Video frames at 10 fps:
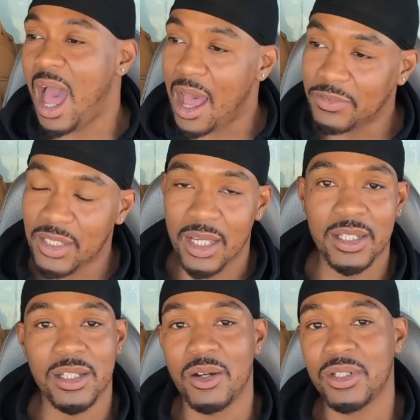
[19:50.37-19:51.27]
I've
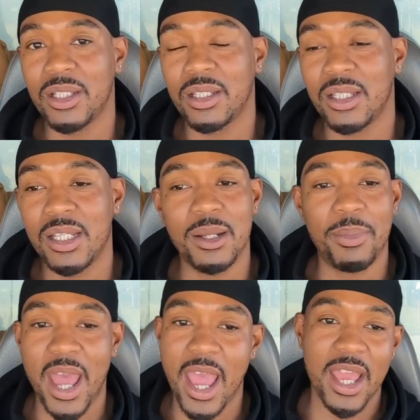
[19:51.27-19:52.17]
touched on it in the
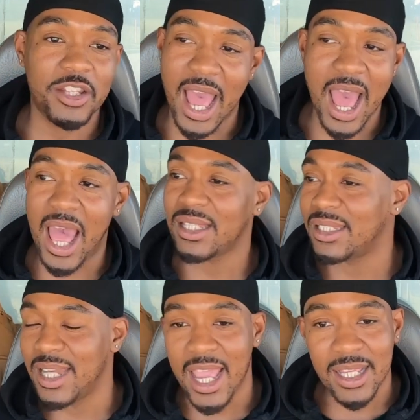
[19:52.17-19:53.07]
past.
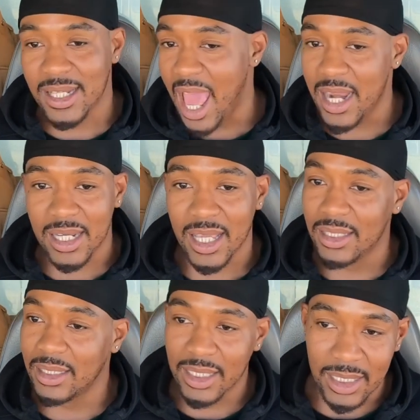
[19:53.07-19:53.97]
Guys dating out of
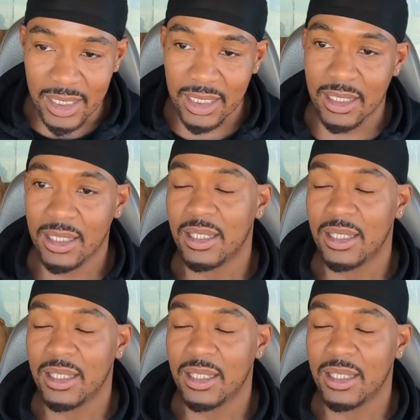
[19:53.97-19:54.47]
their league,